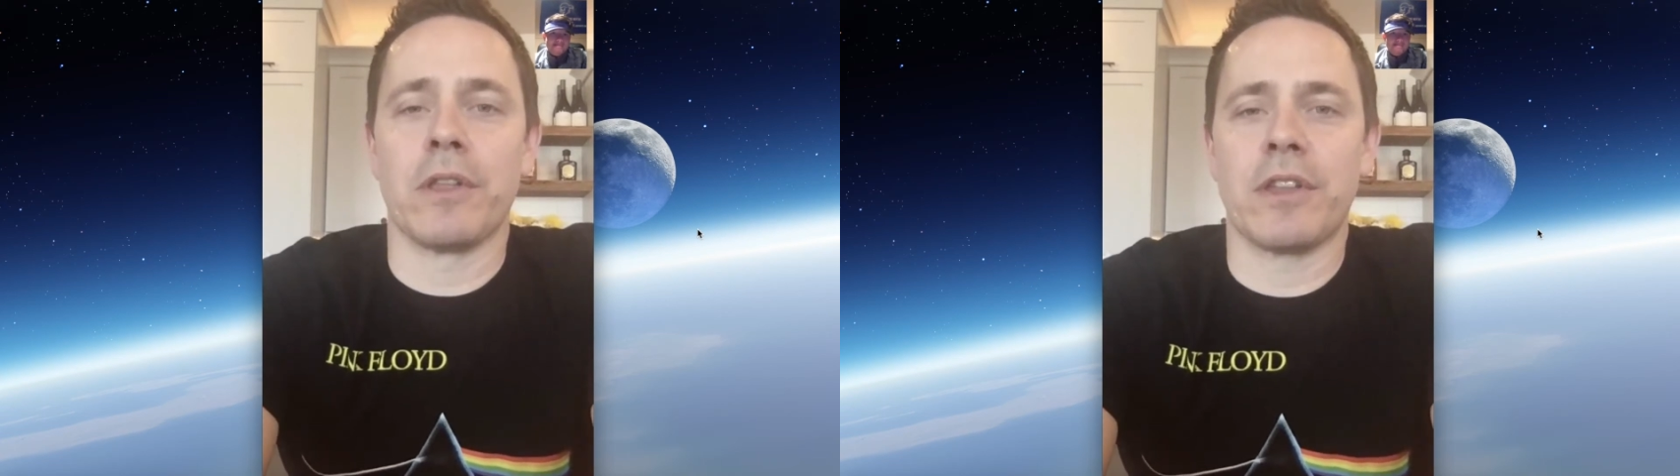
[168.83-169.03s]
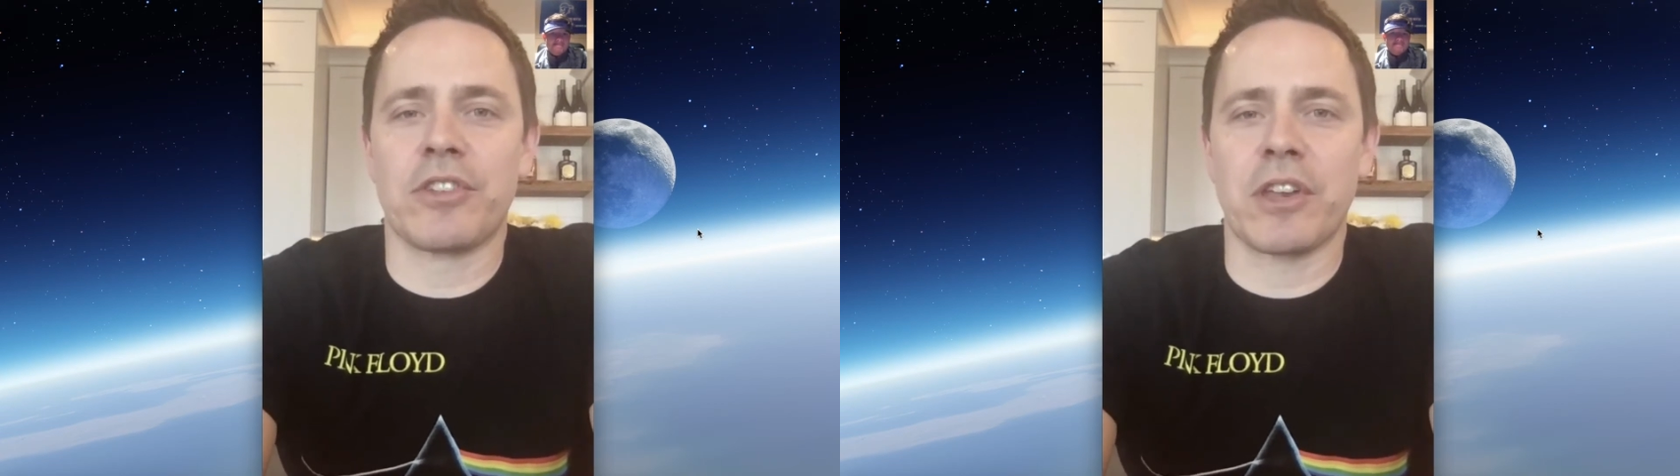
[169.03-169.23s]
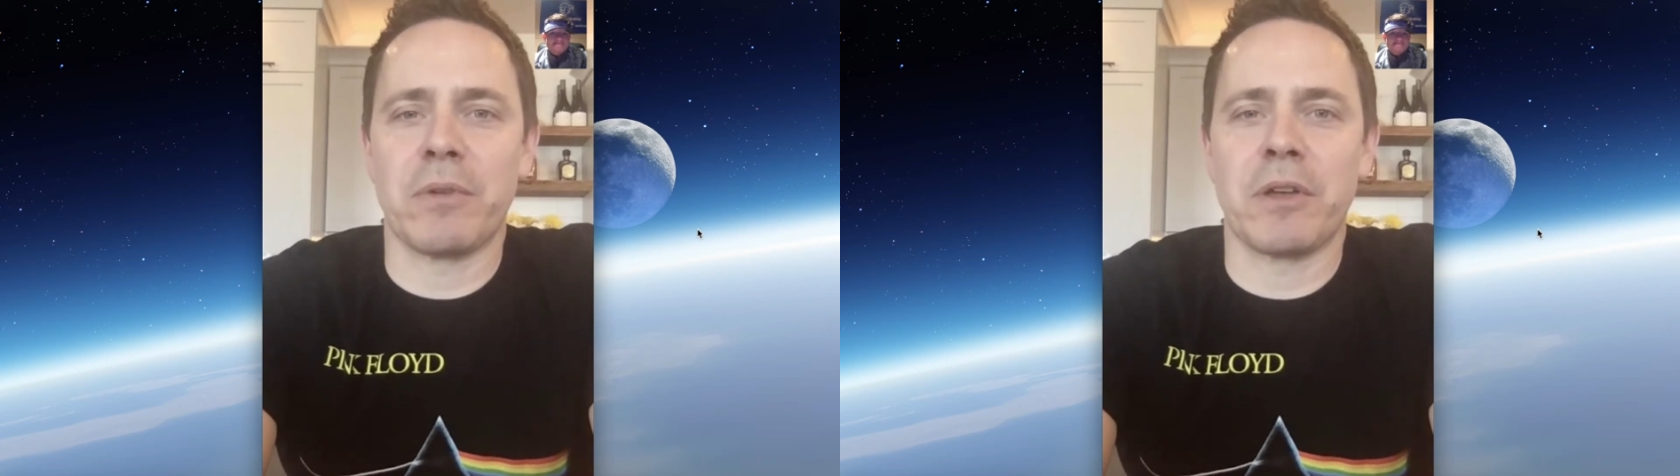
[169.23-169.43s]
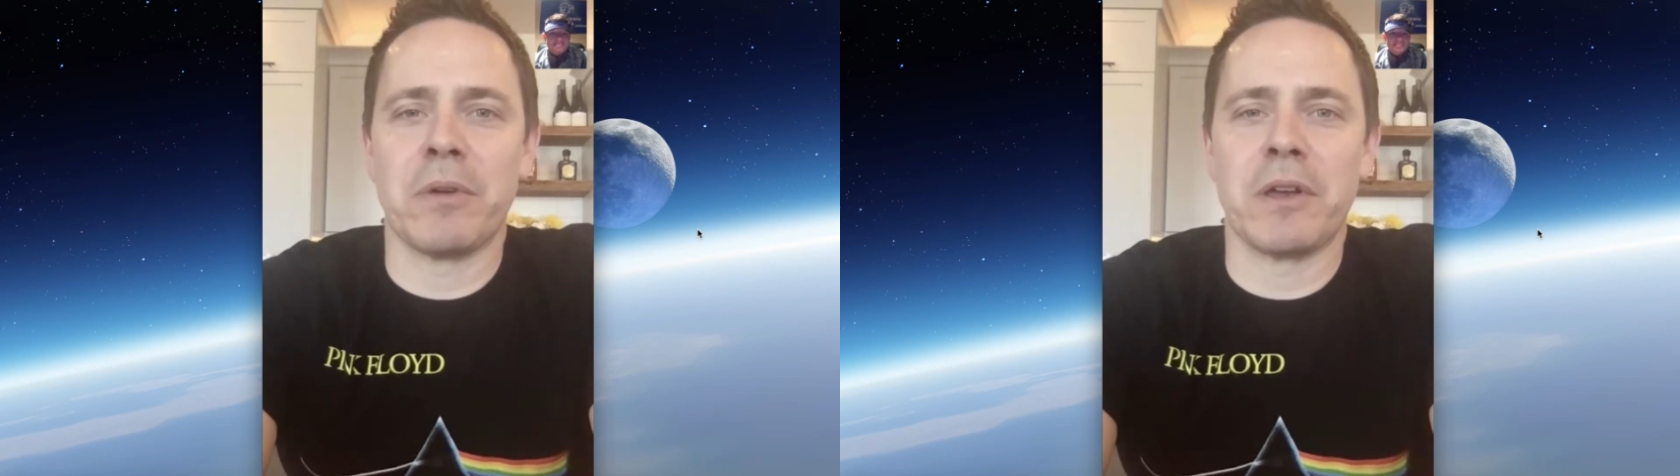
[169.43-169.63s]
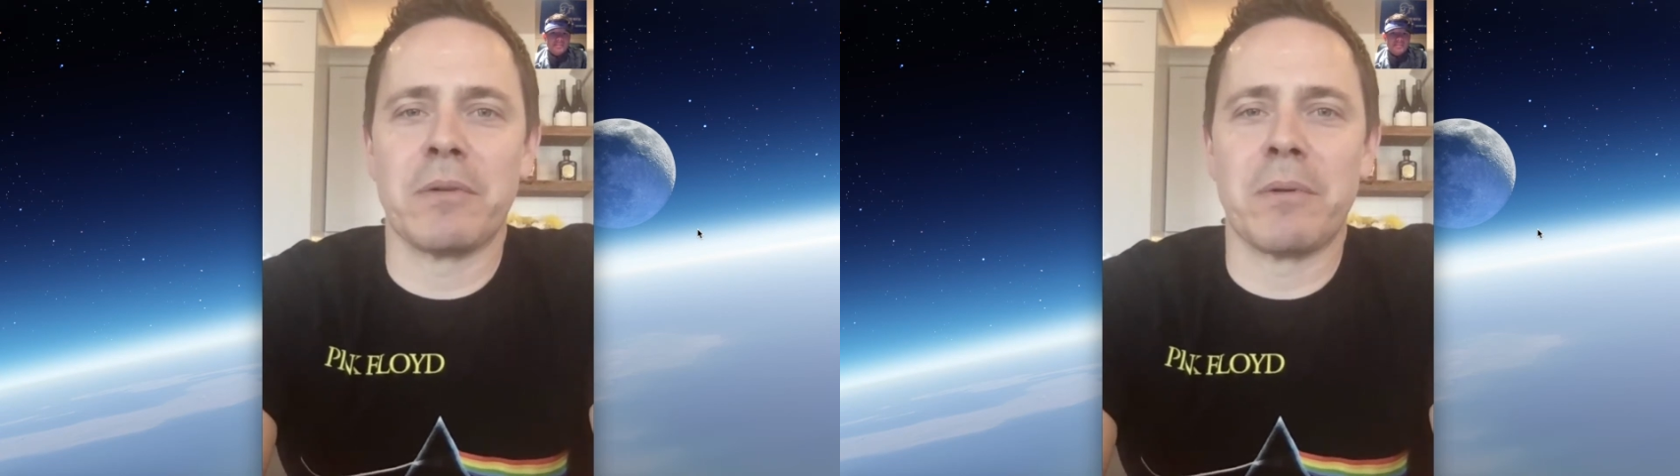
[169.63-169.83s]
that it's going to be a
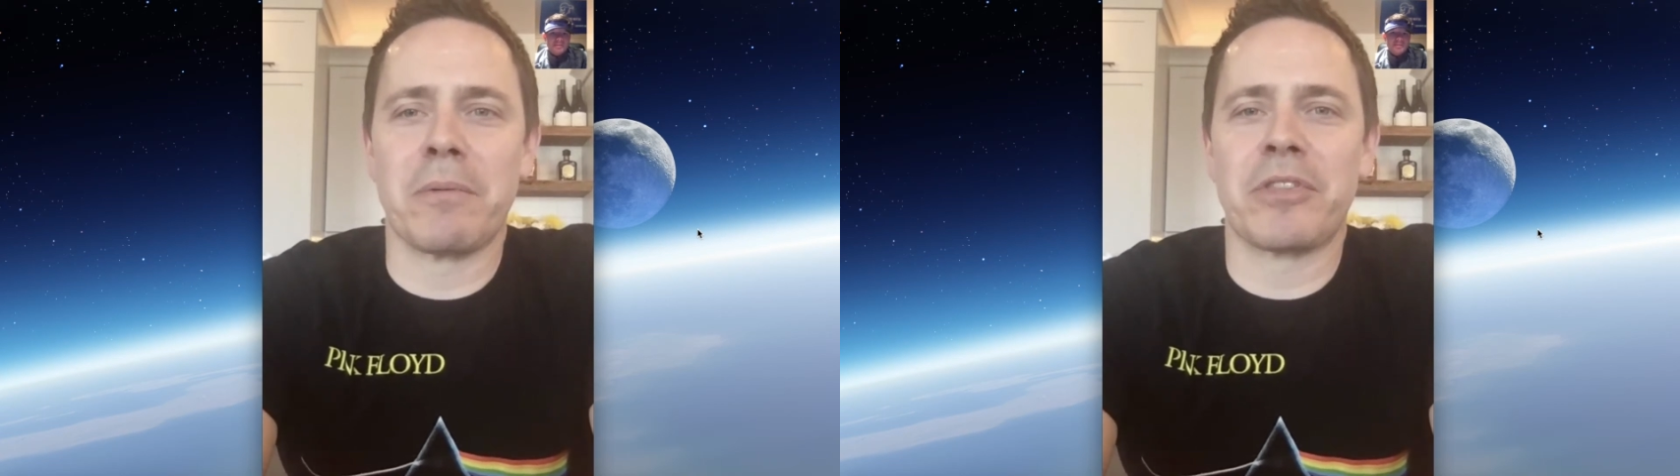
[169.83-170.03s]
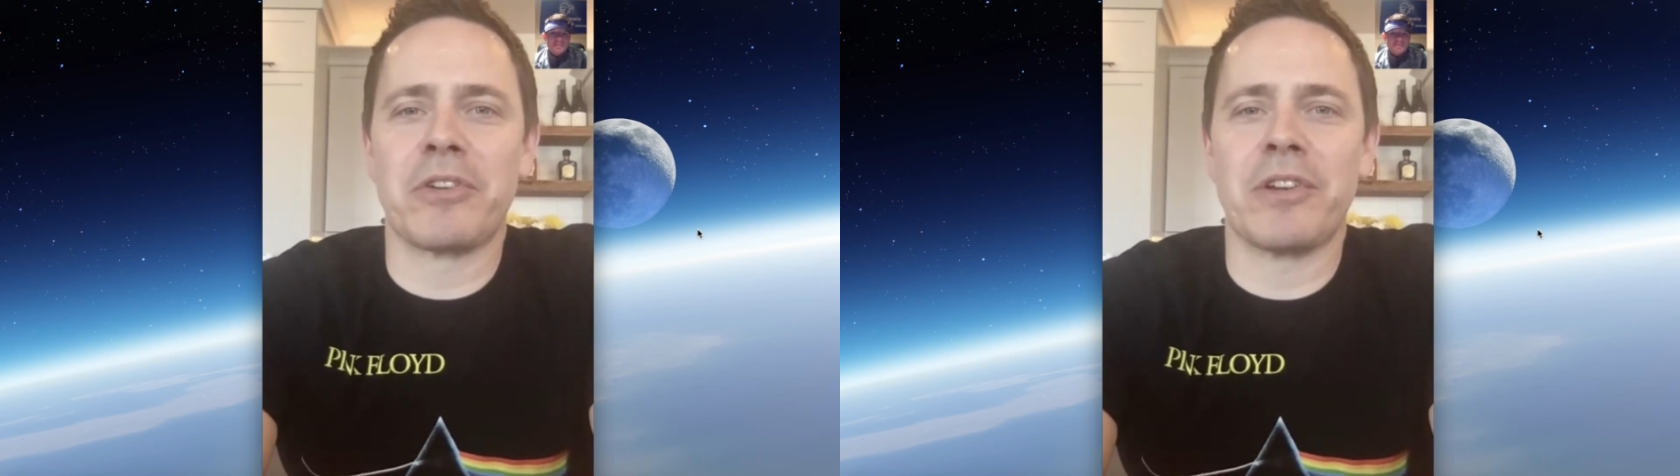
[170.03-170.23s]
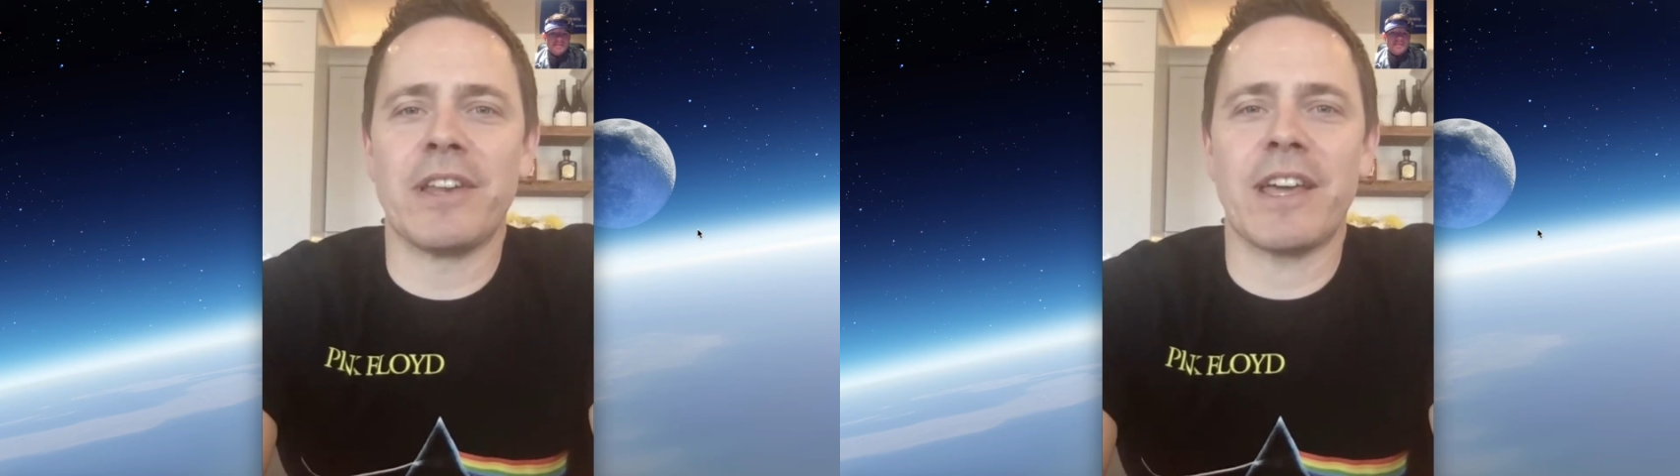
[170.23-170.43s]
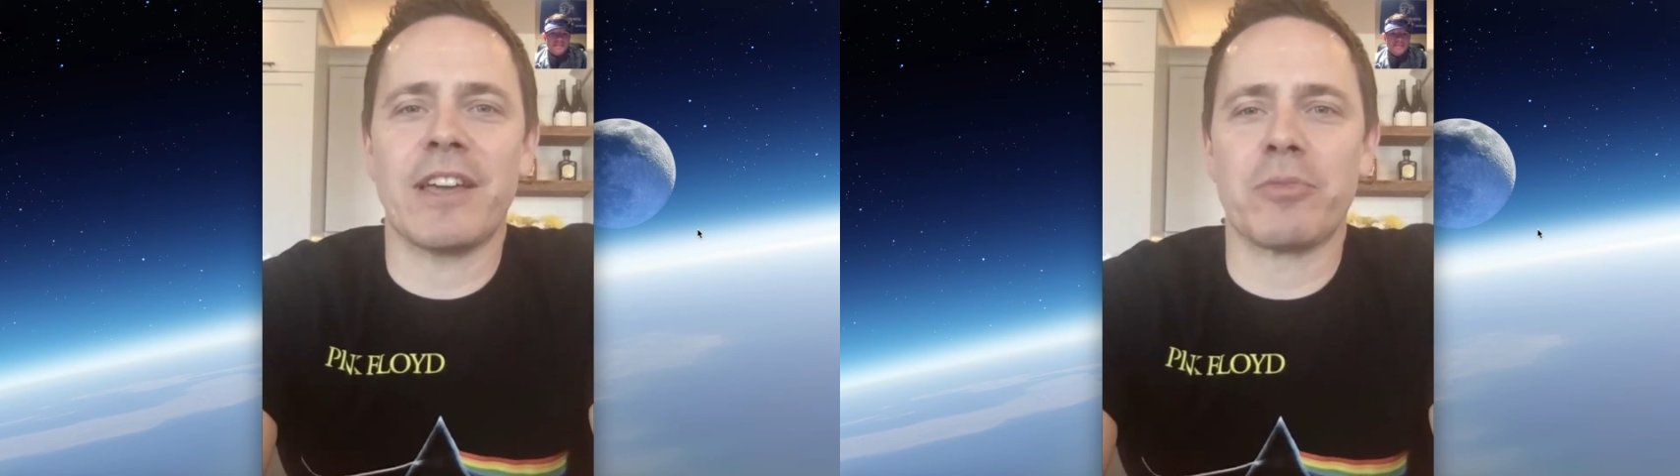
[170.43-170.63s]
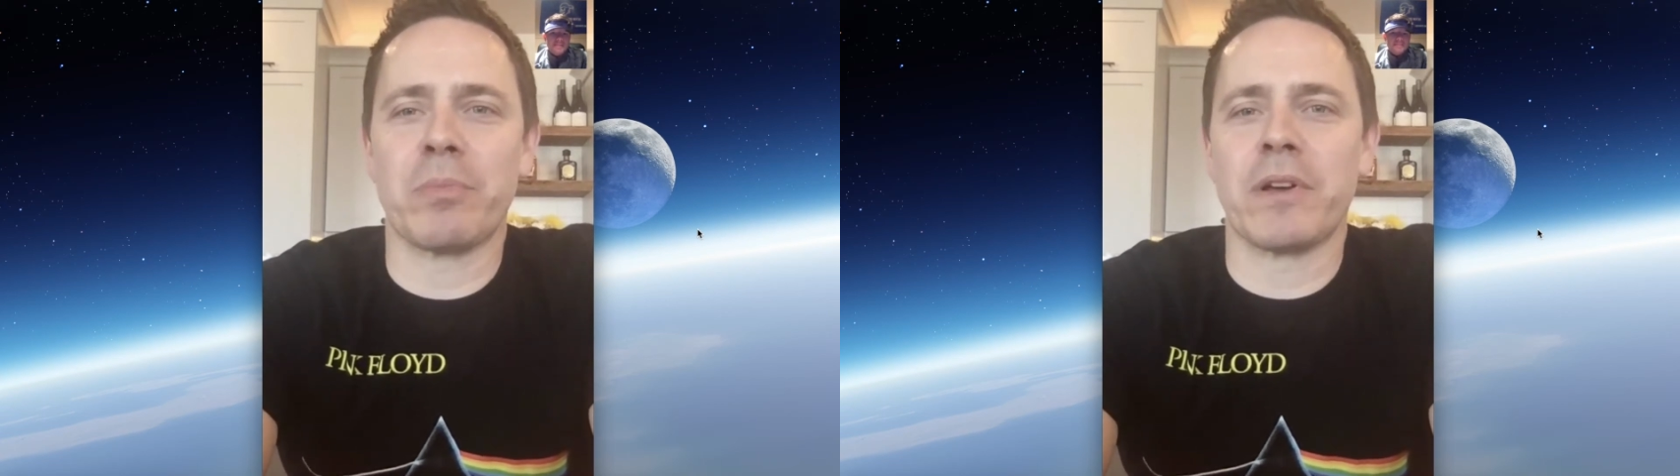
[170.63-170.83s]
minimum of 30
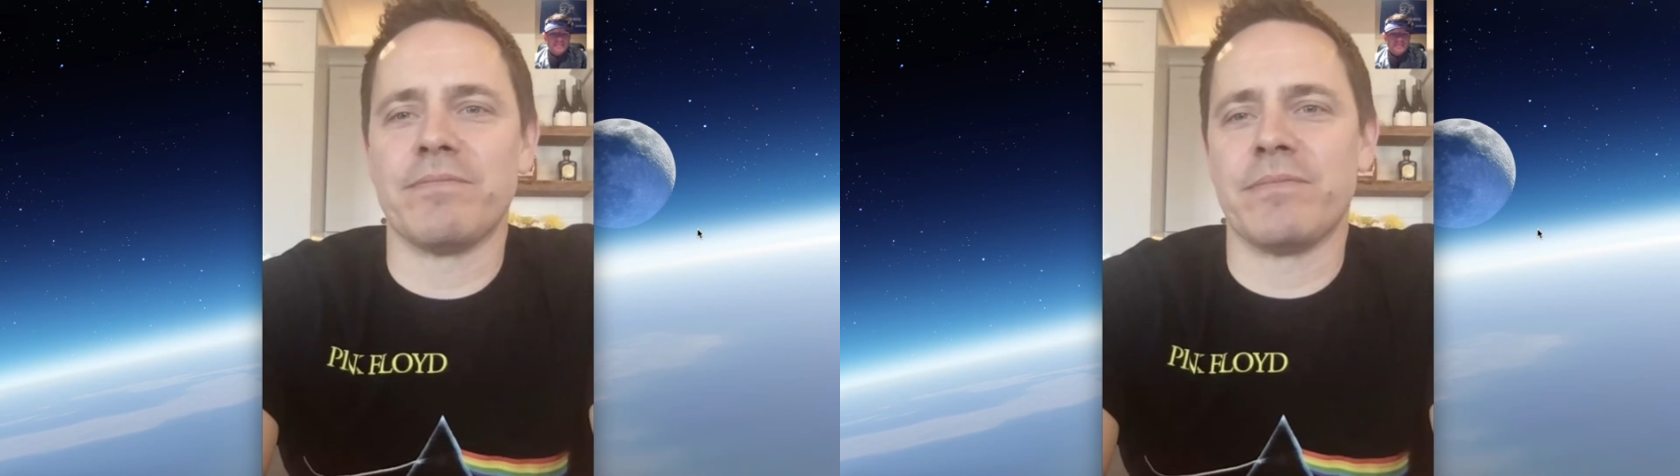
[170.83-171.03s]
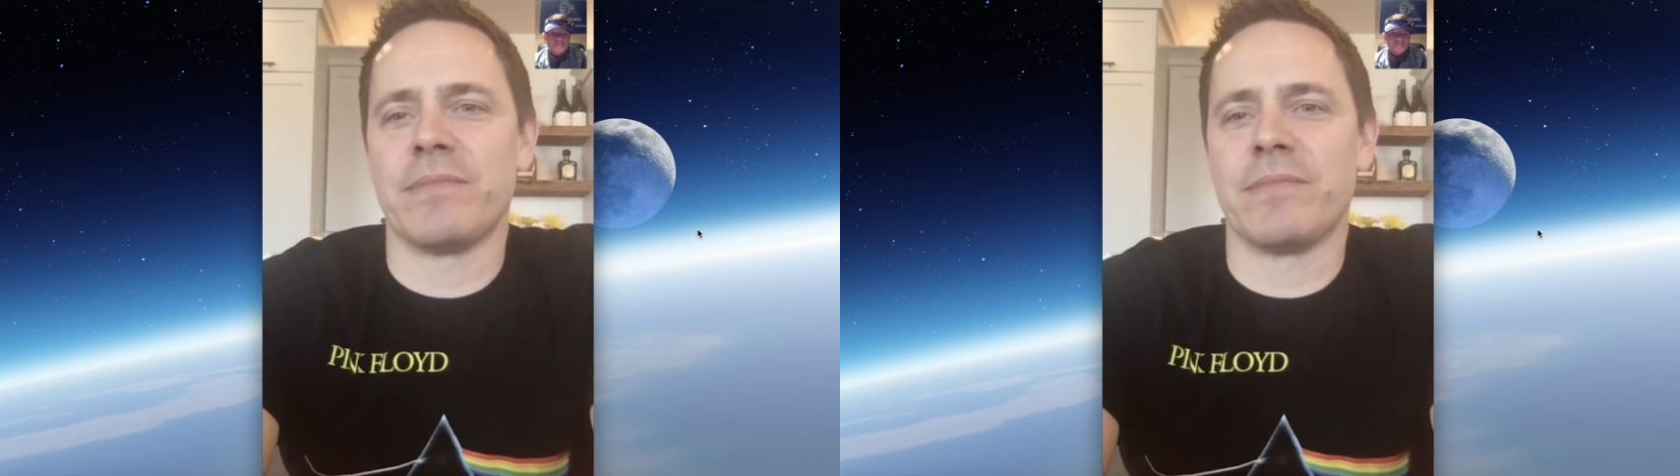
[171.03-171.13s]
days, but